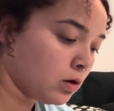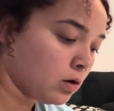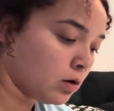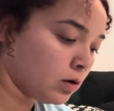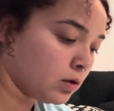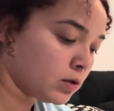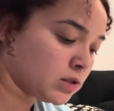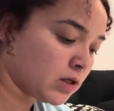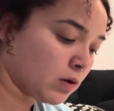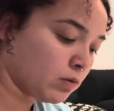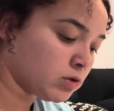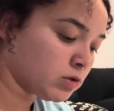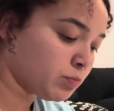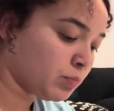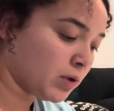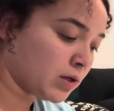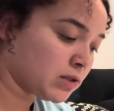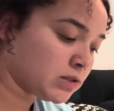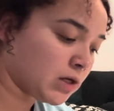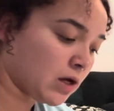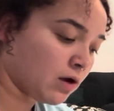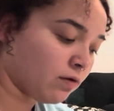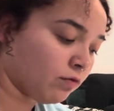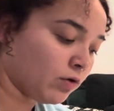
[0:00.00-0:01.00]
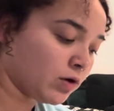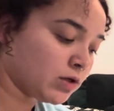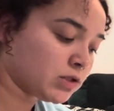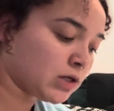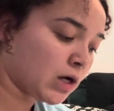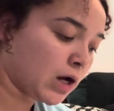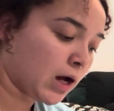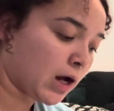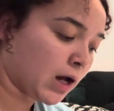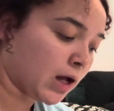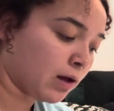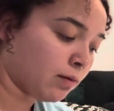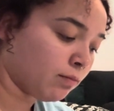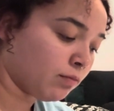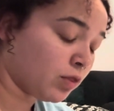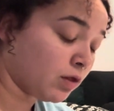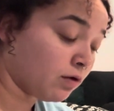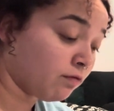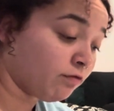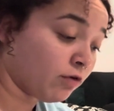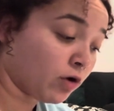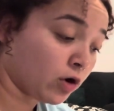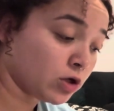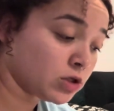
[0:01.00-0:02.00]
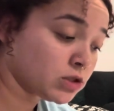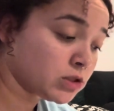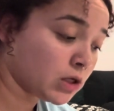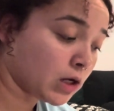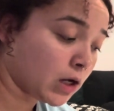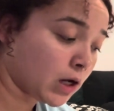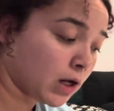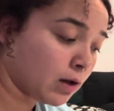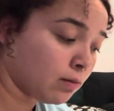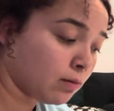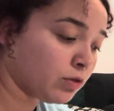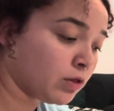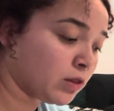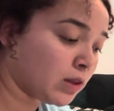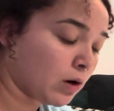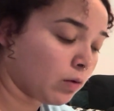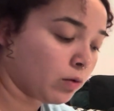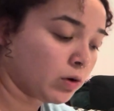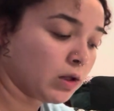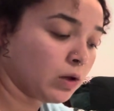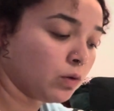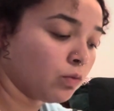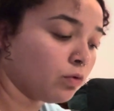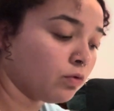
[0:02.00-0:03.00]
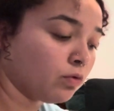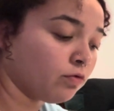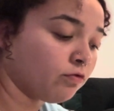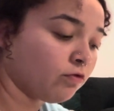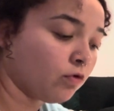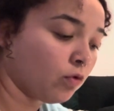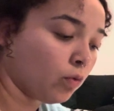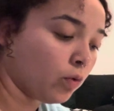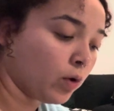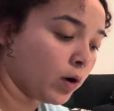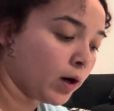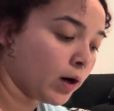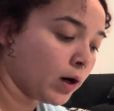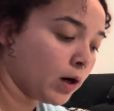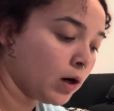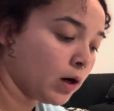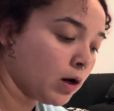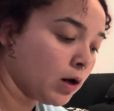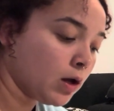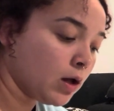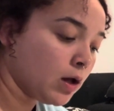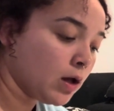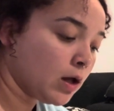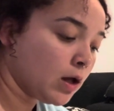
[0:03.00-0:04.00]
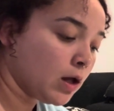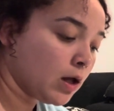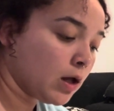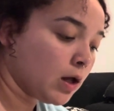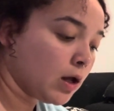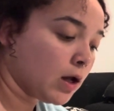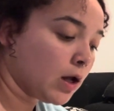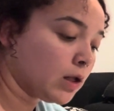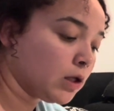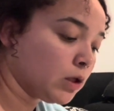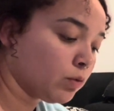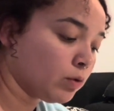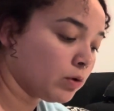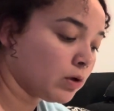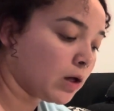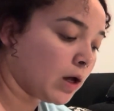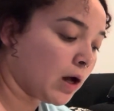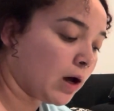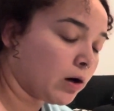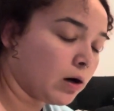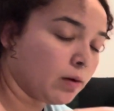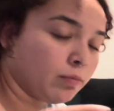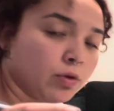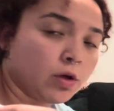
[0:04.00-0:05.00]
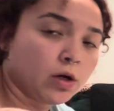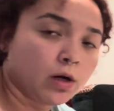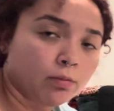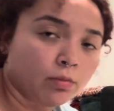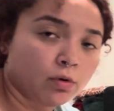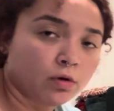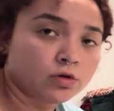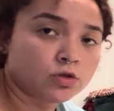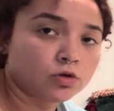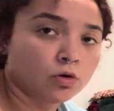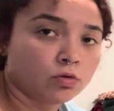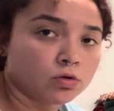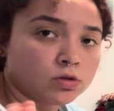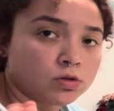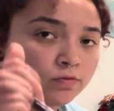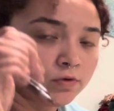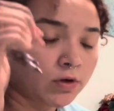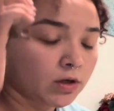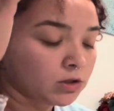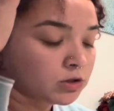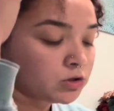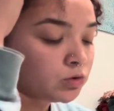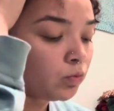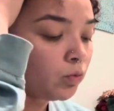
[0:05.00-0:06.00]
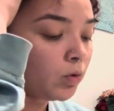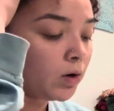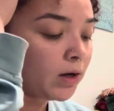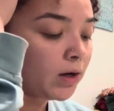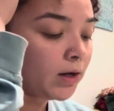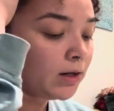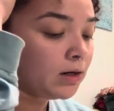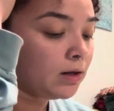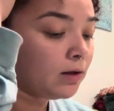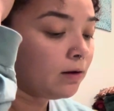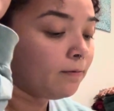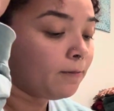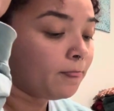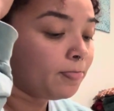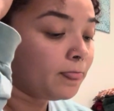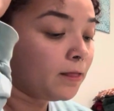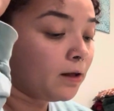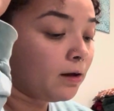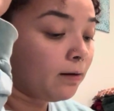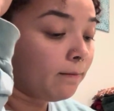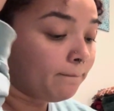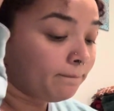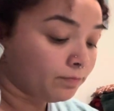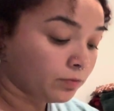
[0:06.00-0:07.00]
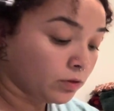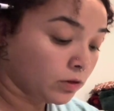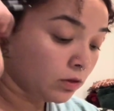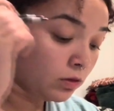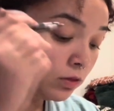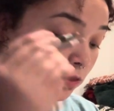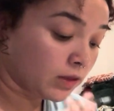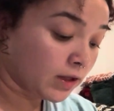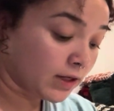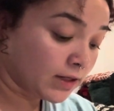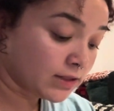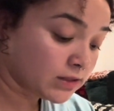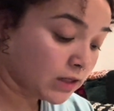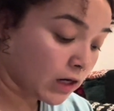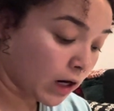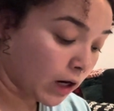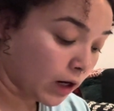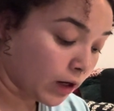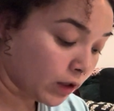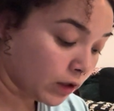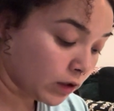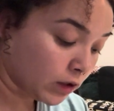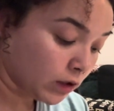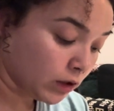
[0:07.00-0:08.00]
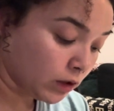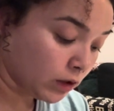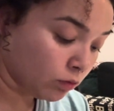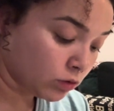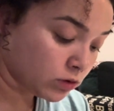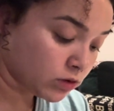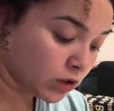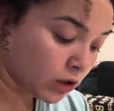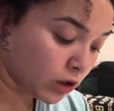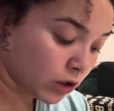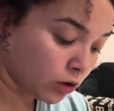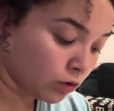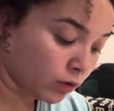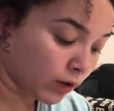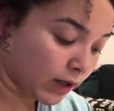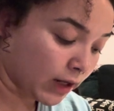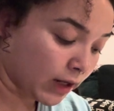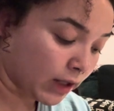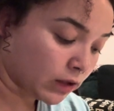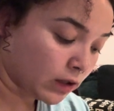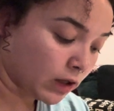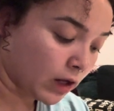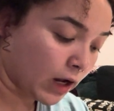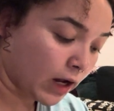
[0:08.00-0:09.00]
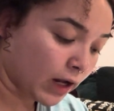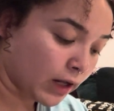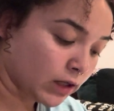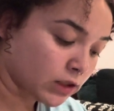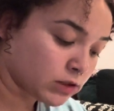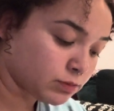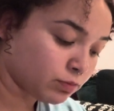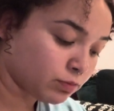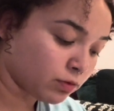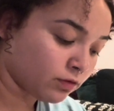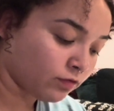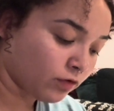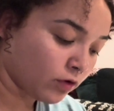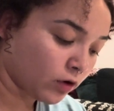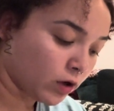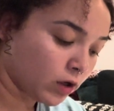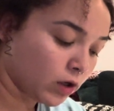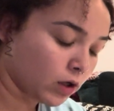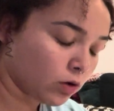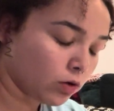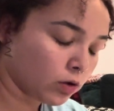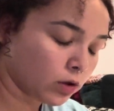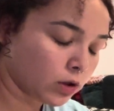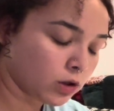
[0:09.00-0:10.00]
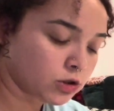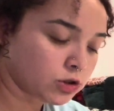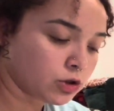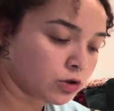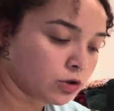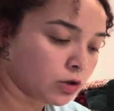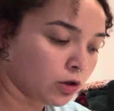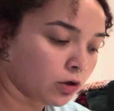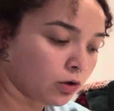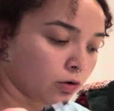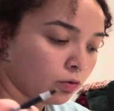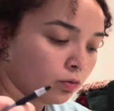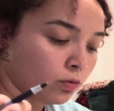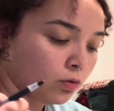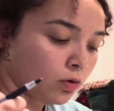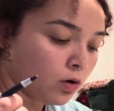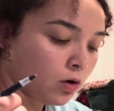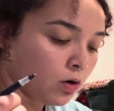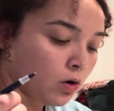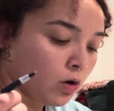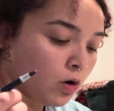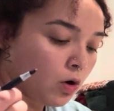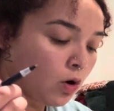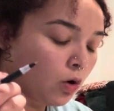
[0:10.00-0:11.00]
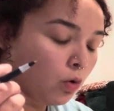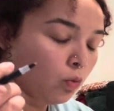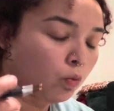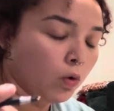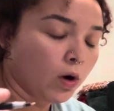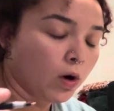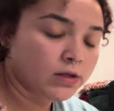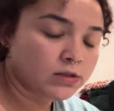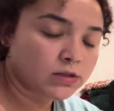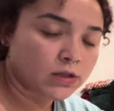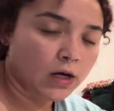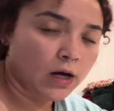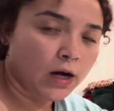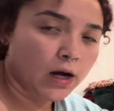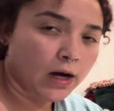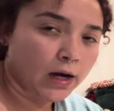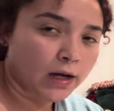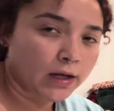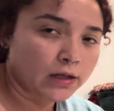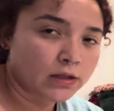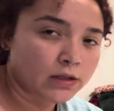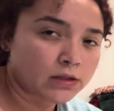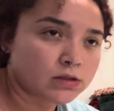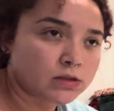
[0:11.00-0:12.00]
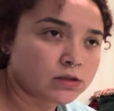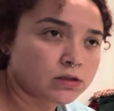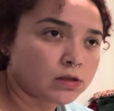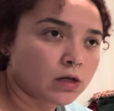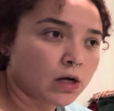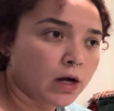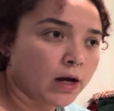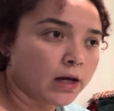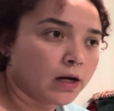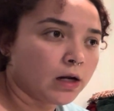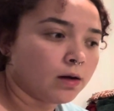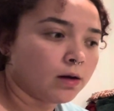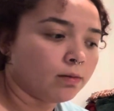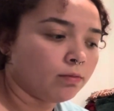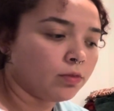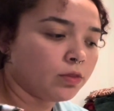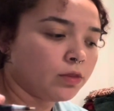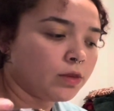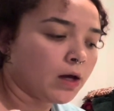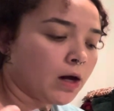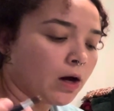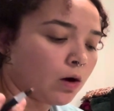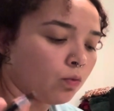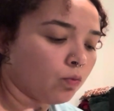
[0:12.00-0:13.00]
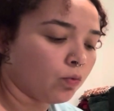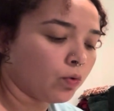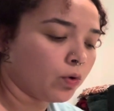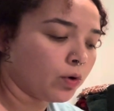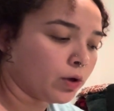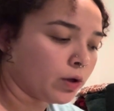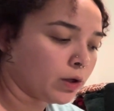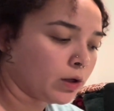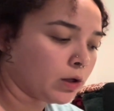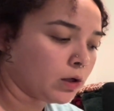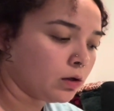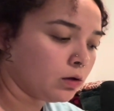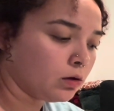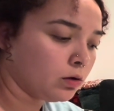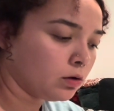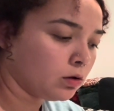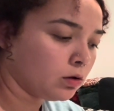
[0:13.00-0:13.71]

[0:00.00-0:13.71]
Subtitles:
Say it was picked every time the first time, then that would equal 4. And you would count up the number of totals for each one. This hierarchy will tell you, like, at the highest preferred, it'll let you know what is the highest item that would